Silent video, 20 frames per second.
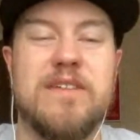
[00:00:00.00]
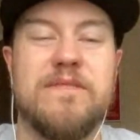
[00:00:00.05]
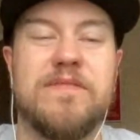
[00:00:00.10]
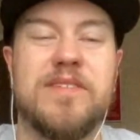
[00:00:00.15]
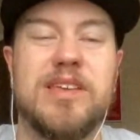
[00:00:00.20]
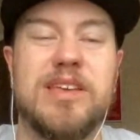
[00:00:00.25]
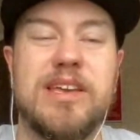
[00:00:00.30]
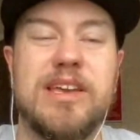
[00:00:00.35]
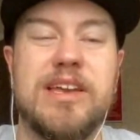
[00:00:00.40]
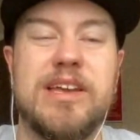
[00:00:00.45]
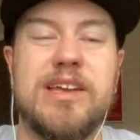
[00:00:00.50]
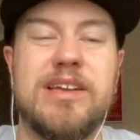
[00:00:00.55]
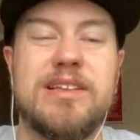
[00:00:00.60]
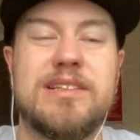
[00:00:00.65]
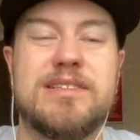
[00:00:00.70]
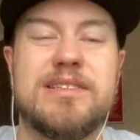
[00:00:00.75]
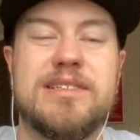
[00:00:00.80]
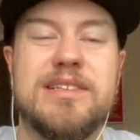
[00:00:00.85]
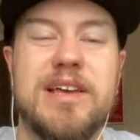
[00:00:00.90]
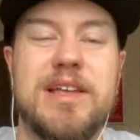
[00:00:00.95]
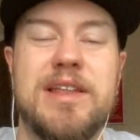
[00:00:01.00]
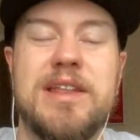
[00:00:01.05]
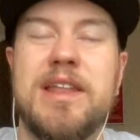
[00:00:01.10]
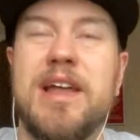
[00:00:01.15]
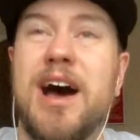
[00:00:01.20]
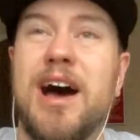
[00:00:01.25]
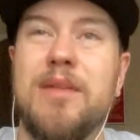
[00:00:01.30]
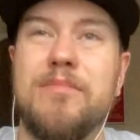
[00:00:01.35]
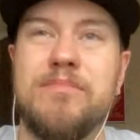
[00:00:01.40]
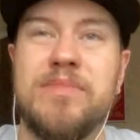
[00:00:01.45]
If he did
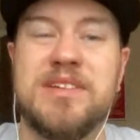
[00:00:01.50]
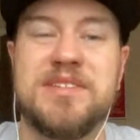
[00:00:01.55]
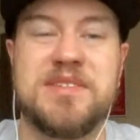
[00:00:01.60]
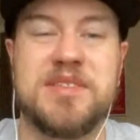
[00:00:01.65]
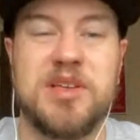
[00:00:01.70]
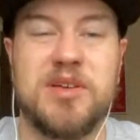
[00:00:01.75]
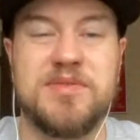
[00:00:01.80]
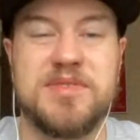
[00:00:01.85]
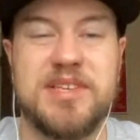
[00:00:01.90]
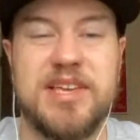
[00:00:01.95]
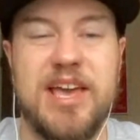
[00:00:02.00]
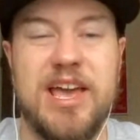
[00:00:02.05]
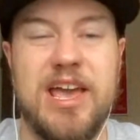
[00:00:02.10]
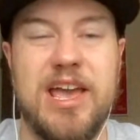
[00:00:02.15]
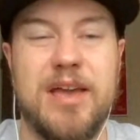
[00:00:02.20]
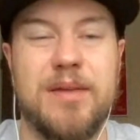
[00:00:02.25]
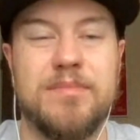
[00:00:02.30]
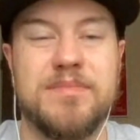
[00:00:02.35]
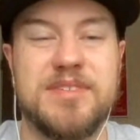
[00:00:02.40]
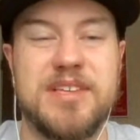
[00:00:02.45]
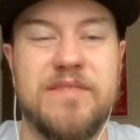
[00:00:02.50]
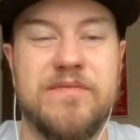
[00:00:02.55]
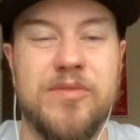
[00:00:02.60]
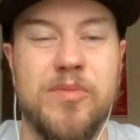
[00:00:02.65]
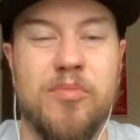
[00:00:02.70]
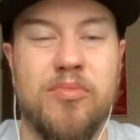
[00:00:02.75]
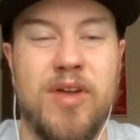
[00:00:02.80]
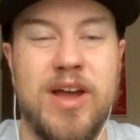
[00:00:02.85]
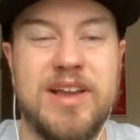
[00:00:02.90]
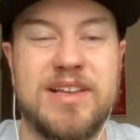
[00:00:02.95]
not miss those games, if
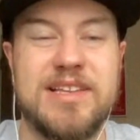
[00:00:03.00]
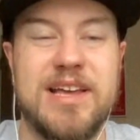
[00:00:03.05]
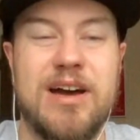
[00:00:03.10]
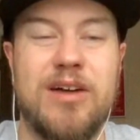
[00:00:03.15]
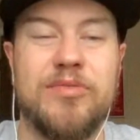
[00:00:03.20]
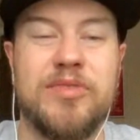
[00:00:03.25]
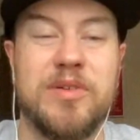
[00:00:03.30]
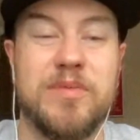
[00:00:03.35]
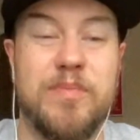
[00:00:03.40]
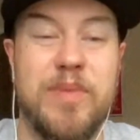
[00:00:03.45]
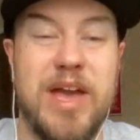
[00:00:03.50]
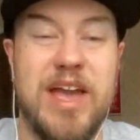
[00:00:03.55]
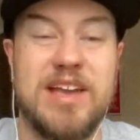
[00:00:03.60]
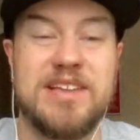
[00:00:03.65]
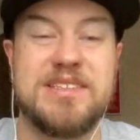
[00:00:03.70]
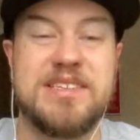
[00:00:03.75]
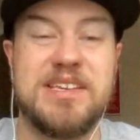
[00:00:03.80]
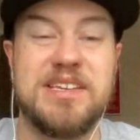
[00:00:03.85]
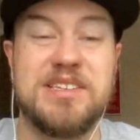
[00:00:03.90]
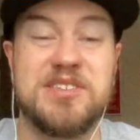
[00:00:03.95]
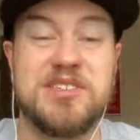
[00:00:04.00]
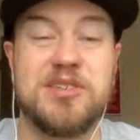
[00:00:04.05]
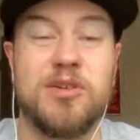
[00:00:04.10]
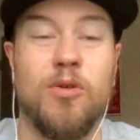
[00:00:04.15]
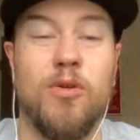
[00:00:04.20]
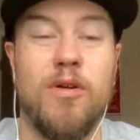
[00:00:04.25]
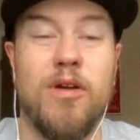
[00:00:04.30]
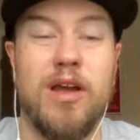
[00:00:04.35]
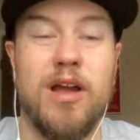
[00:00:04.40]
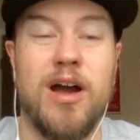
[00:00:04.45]
you break down the pace he's
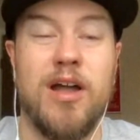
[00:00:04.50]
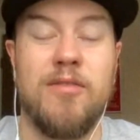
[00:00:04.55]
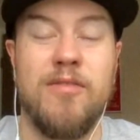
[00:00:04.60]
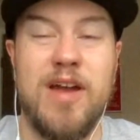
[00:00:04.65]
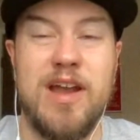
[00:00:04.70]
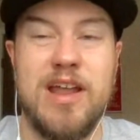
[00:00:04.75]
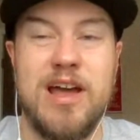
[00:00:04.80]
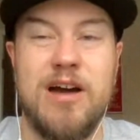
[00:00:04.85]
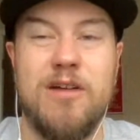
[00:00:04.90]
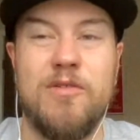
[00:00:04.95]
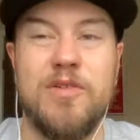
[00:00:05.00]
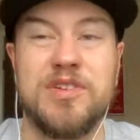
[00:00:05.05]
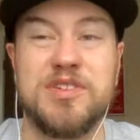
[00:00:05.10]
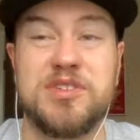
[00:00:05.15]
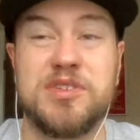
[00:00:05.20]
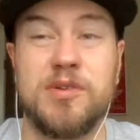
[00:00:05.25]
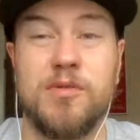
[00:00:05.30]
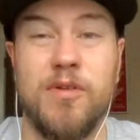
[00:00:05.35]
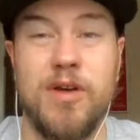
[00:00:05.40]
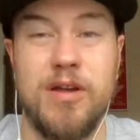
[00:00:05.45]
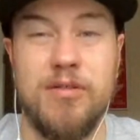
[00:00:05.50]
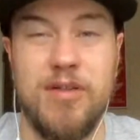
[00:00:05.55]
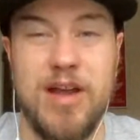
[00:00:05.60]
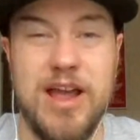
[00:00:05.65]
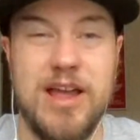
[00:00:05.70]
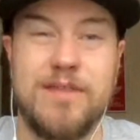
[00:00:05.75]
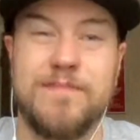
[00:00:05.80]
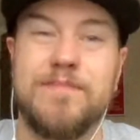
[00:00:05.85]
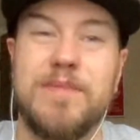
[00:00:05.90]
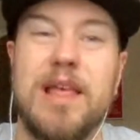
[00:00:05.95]
scoring on right now, his scoring
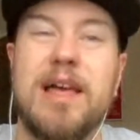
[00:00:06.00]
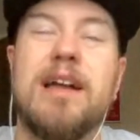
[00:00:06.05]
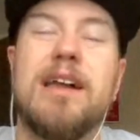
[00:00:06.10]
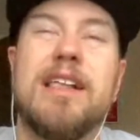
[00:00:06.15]
rate,